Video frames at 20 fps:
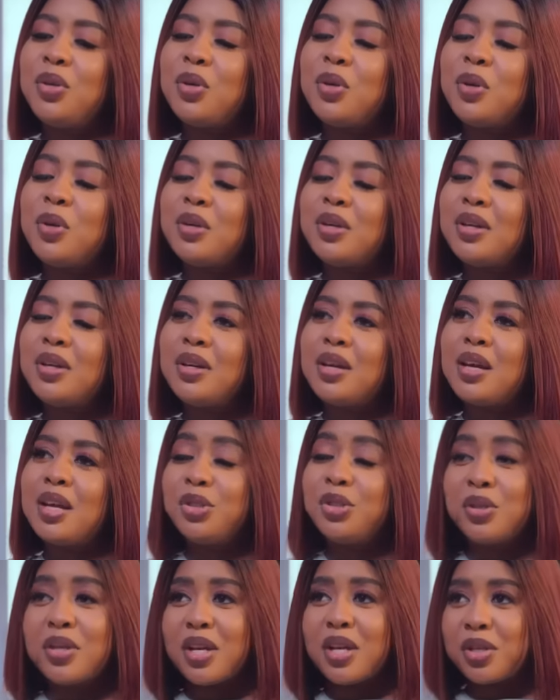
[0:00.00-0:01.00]
Your
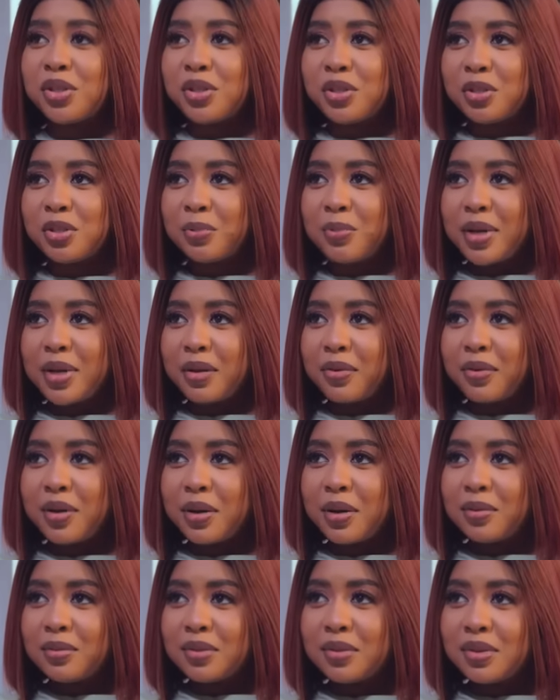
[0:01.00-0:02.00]
educational
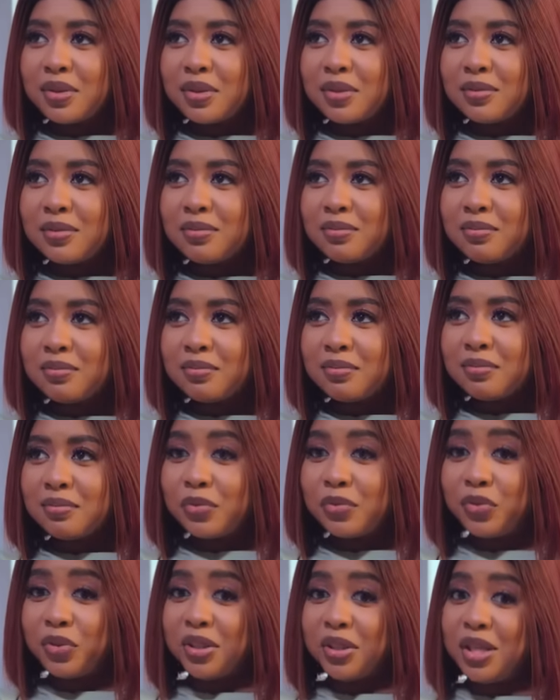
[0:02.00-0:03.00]
background,
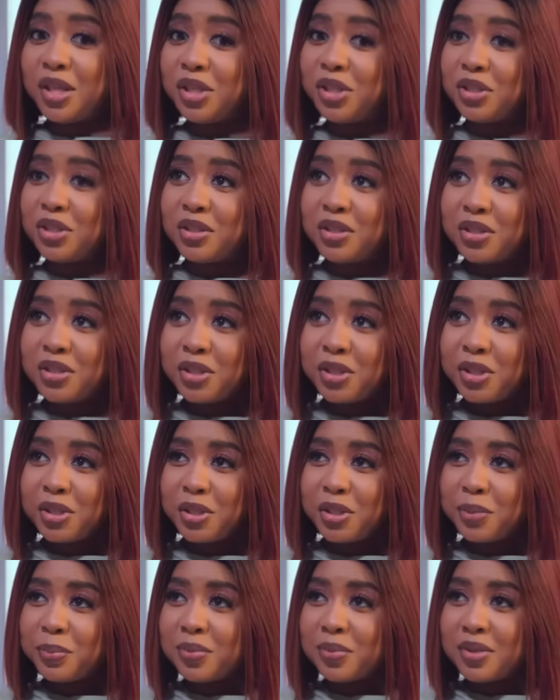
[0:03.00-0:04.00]

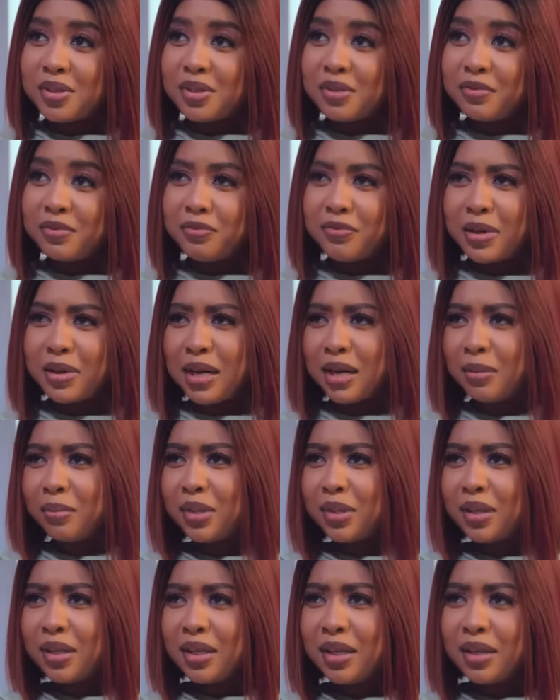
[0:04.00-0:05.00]
relationships,
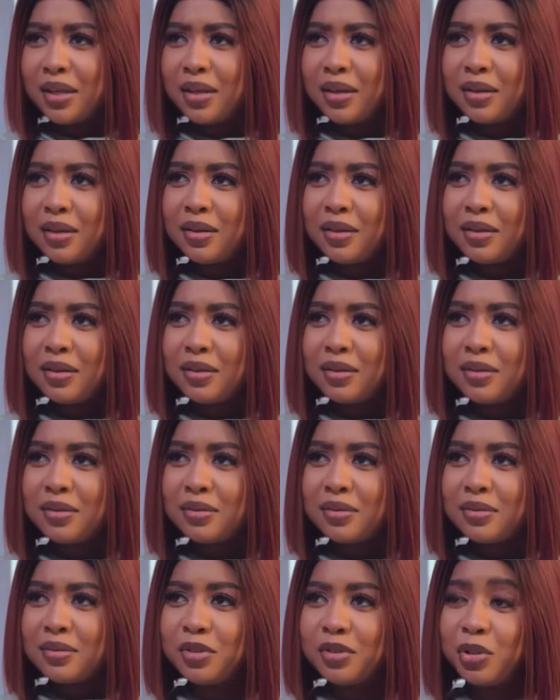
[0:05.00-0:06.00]
family,
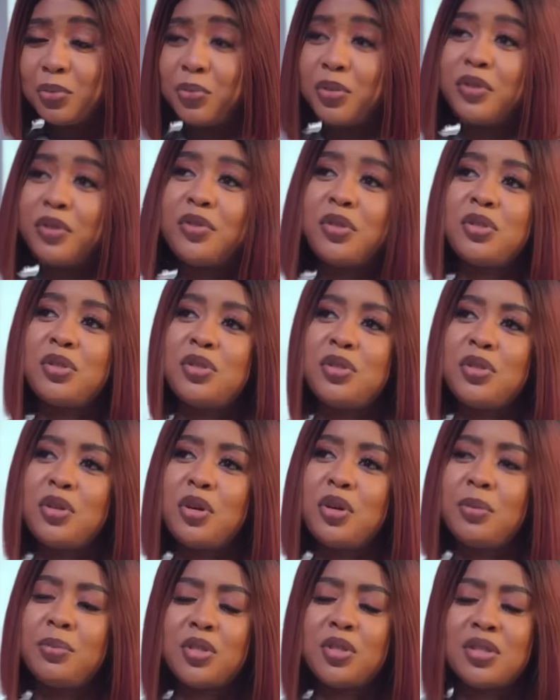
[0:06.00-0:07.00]
your previous
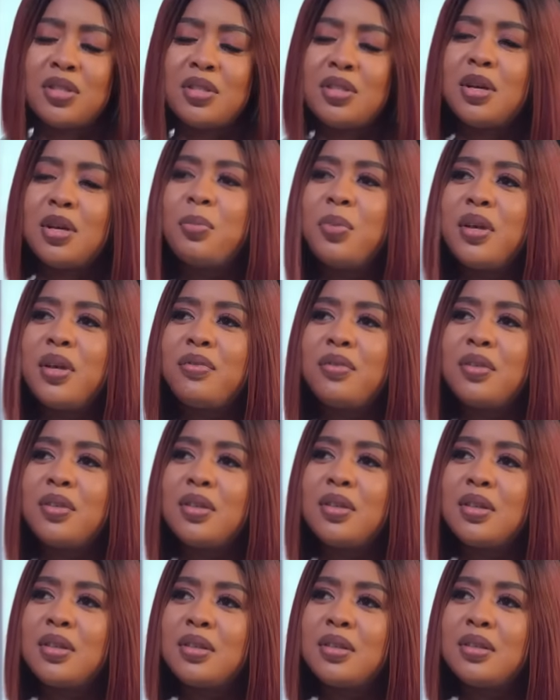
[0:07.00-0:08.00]
job, just tell me
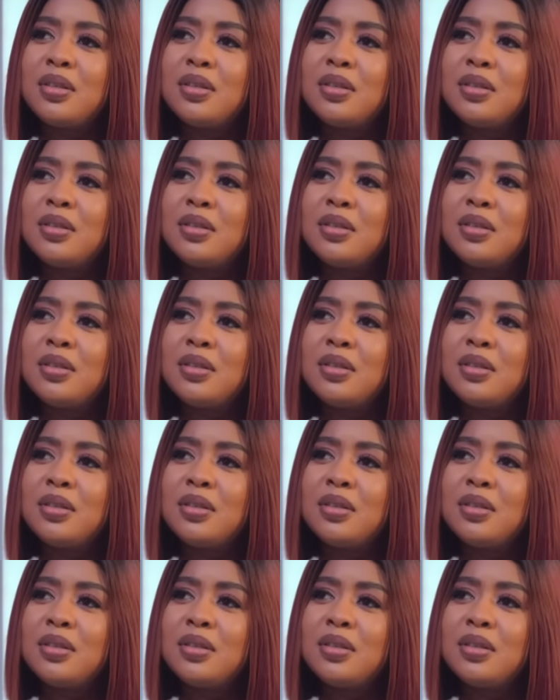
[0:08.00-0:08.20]
everything.